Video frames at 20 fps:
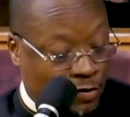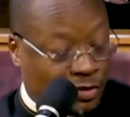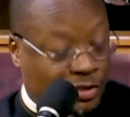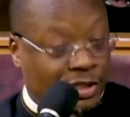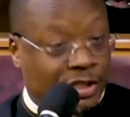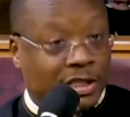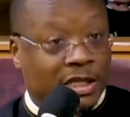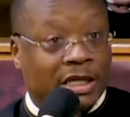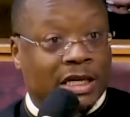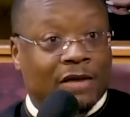
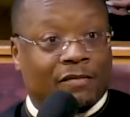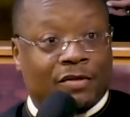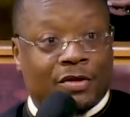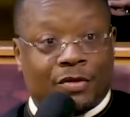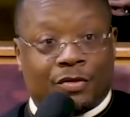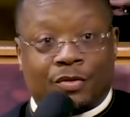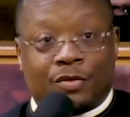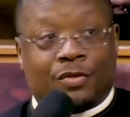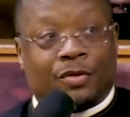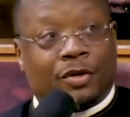Verses
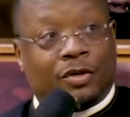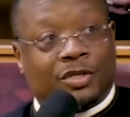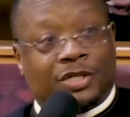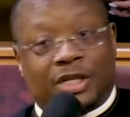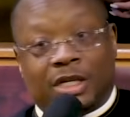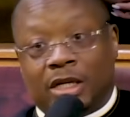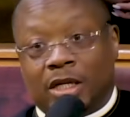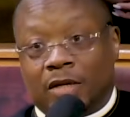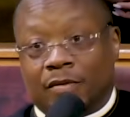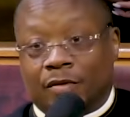11 through
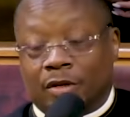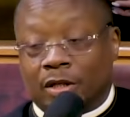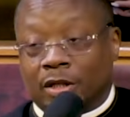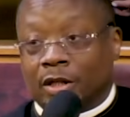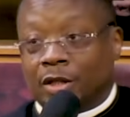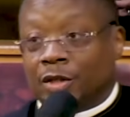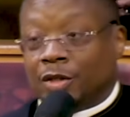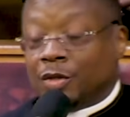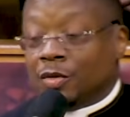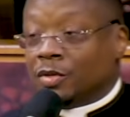13 of
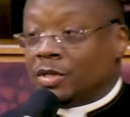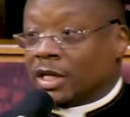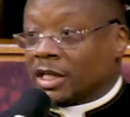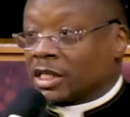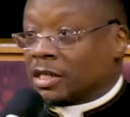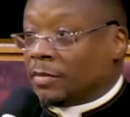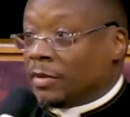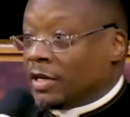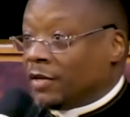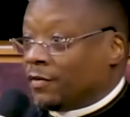the New
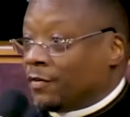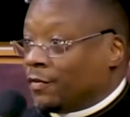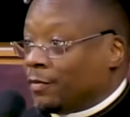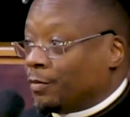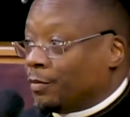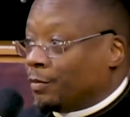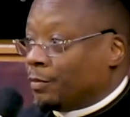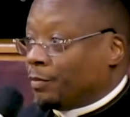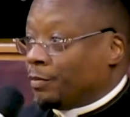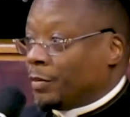Testament
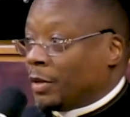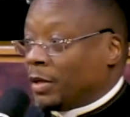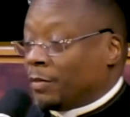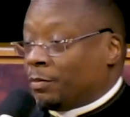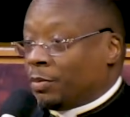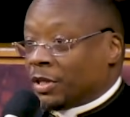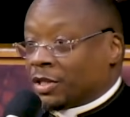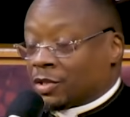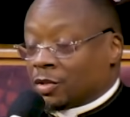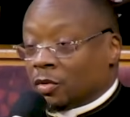
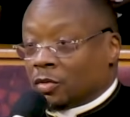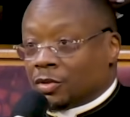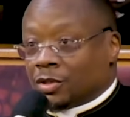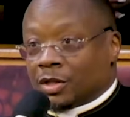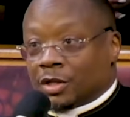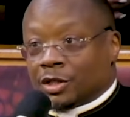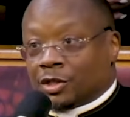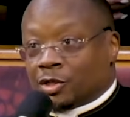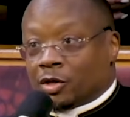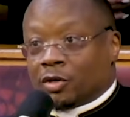epistle
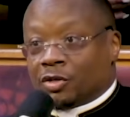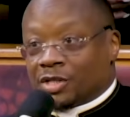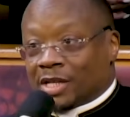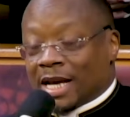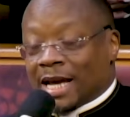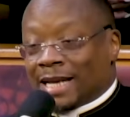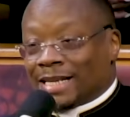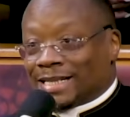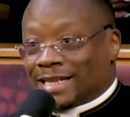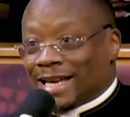to the
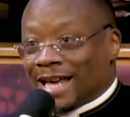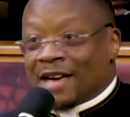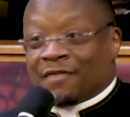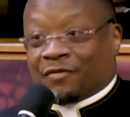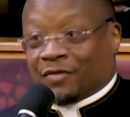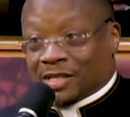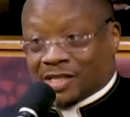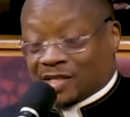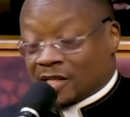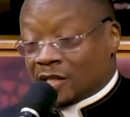church at
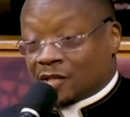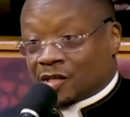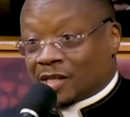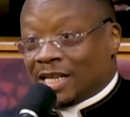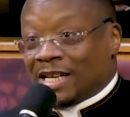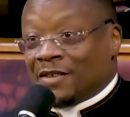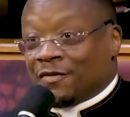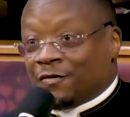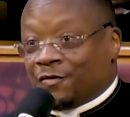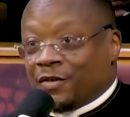
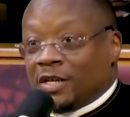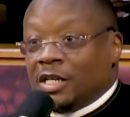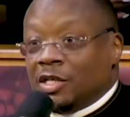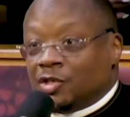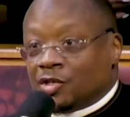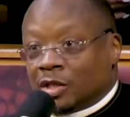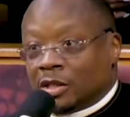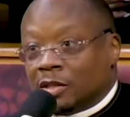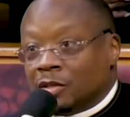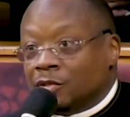Ephesus,
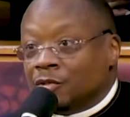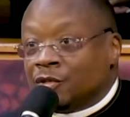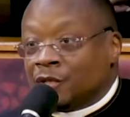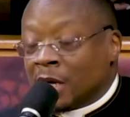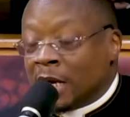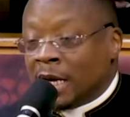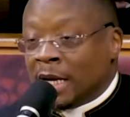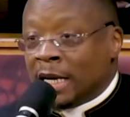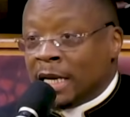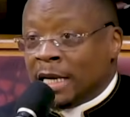
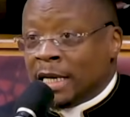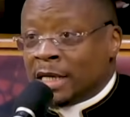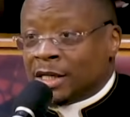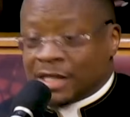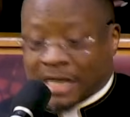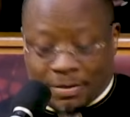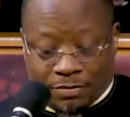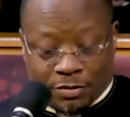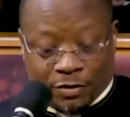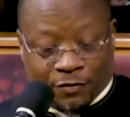Ephesians
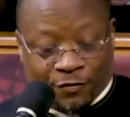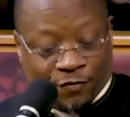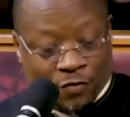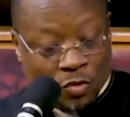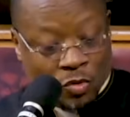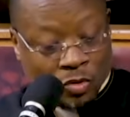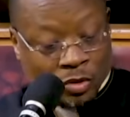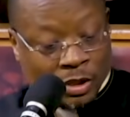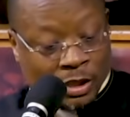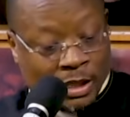chapter
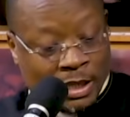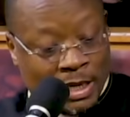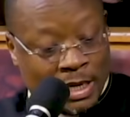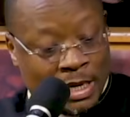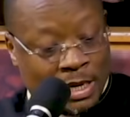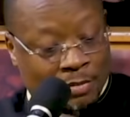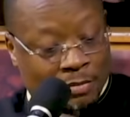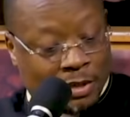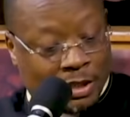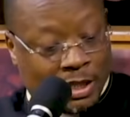4,
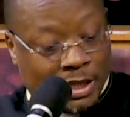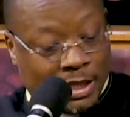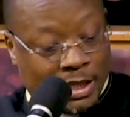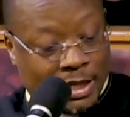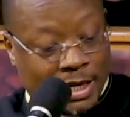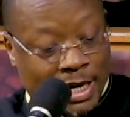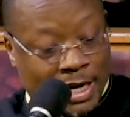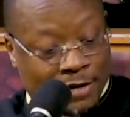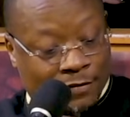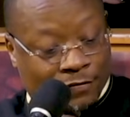
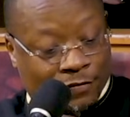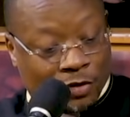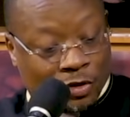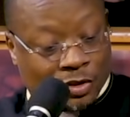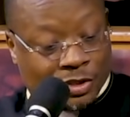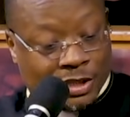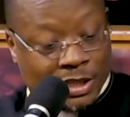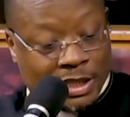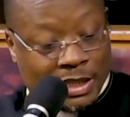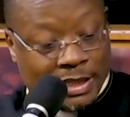beginning at
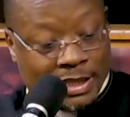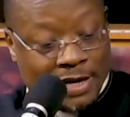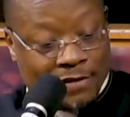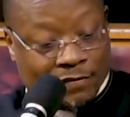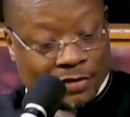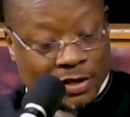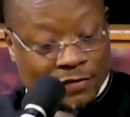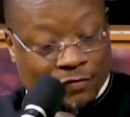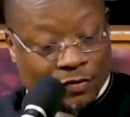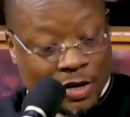verse
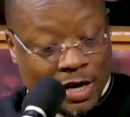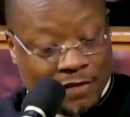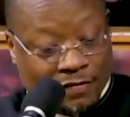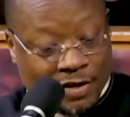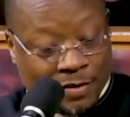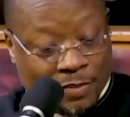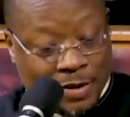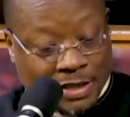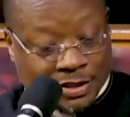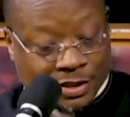11. If you
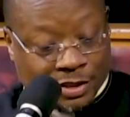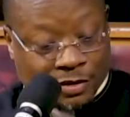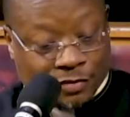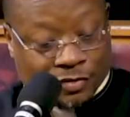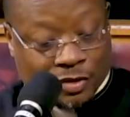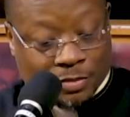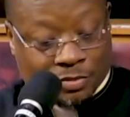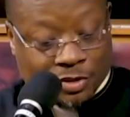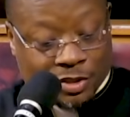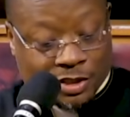have that passage
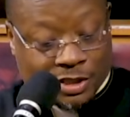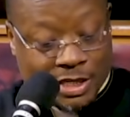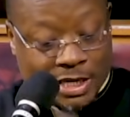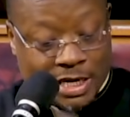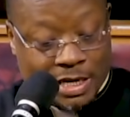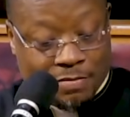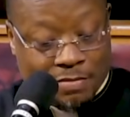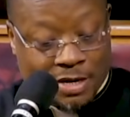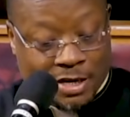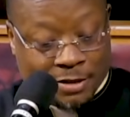of Scripture,
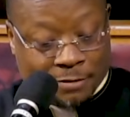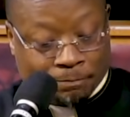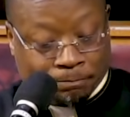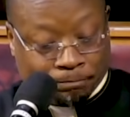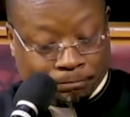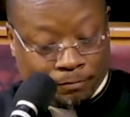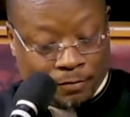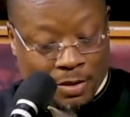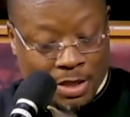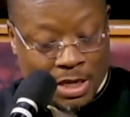say
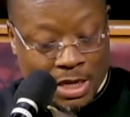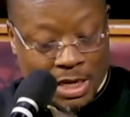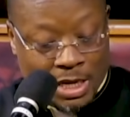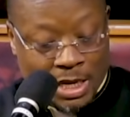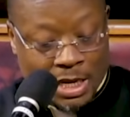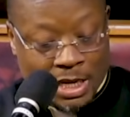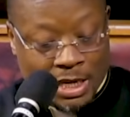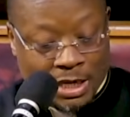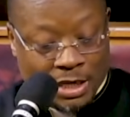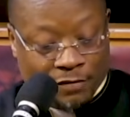amen.
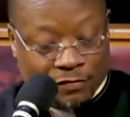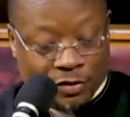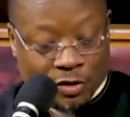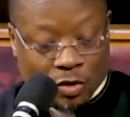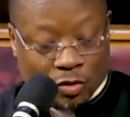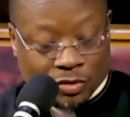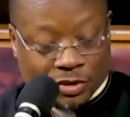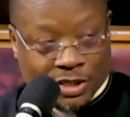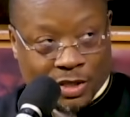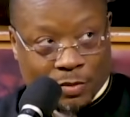If
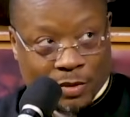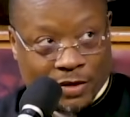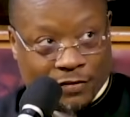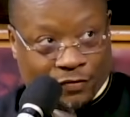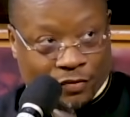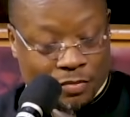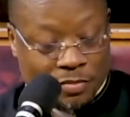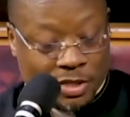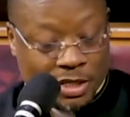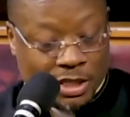you don't, say
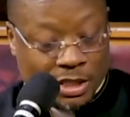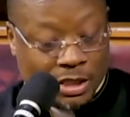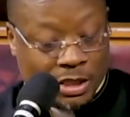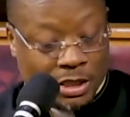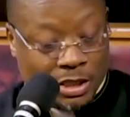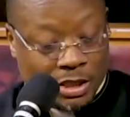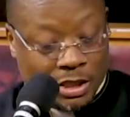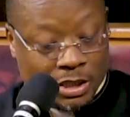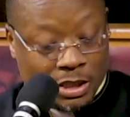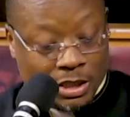wait for
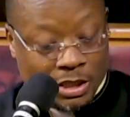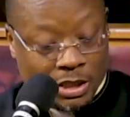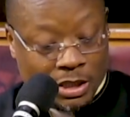me.